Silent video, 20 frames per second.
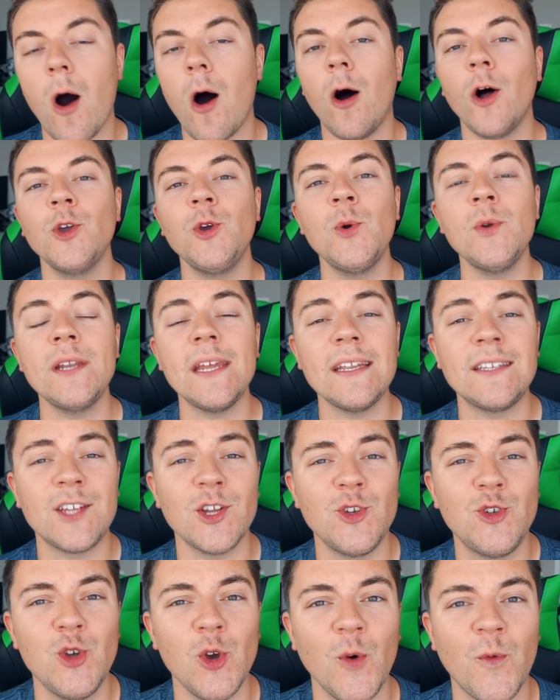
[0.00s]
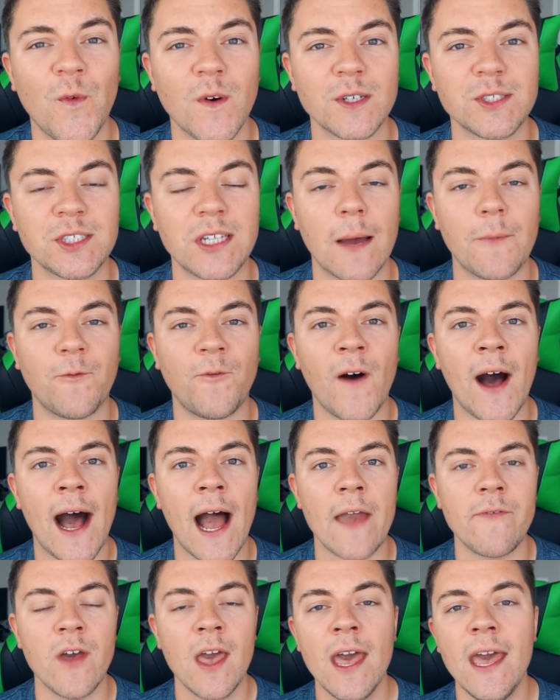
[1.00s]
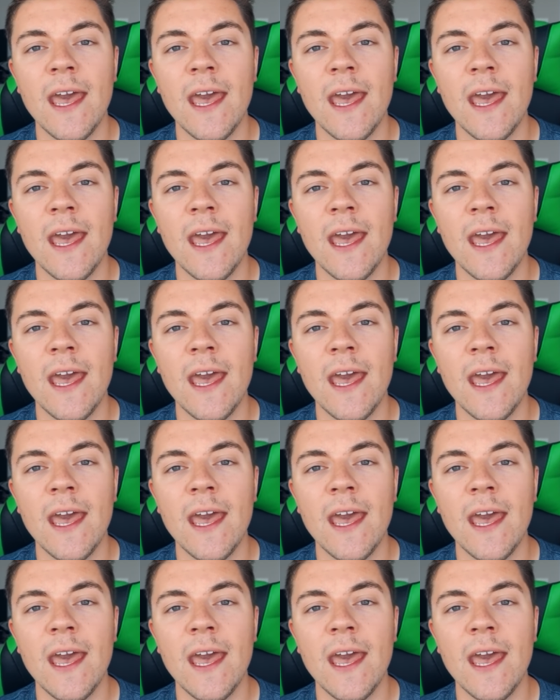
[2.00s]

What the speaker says: All you need to do for step 5